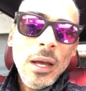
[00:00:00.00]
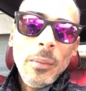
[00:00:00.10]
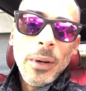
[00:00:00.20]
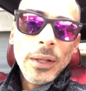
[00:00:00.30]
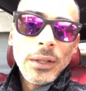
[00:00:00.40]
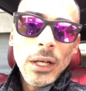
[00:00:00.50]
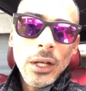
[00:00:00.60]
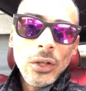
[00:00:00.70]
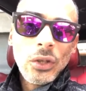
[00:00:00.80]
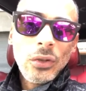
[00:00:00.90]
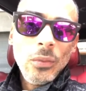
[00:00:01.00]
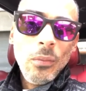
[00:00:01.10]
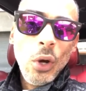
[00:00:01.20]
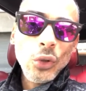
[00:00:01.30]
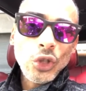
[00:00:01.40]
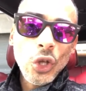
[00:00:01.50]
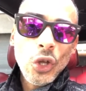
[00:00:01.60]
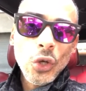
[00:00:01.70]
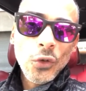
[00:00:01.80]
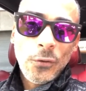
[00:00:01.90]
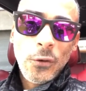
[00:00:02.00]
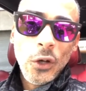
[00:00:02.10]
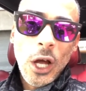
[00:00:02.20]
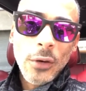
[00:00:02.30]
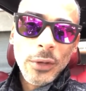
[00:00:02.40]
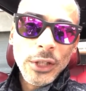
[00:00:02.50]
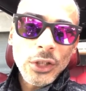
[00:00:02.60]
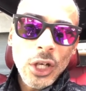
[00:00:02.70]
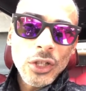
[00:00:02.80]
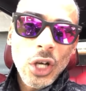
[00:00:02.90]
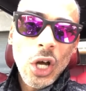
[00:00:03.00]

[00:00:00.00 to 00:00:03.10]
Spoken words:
But most of those full-on race cars are